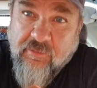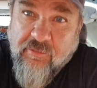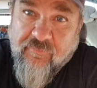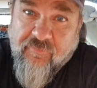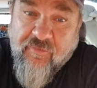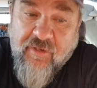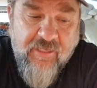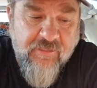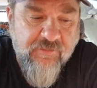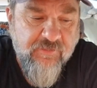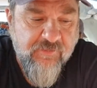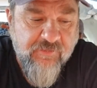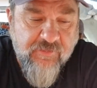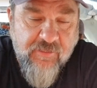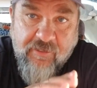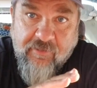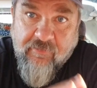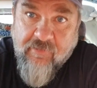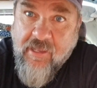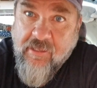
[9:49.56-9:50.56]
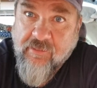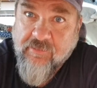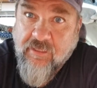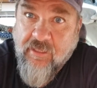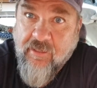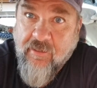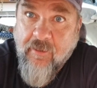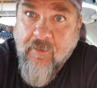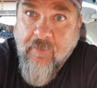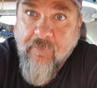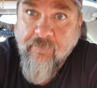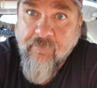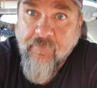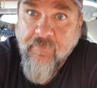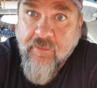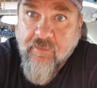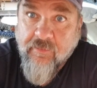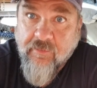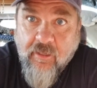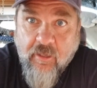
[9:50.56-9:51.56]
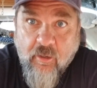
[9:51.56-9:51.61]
advances that are out there. They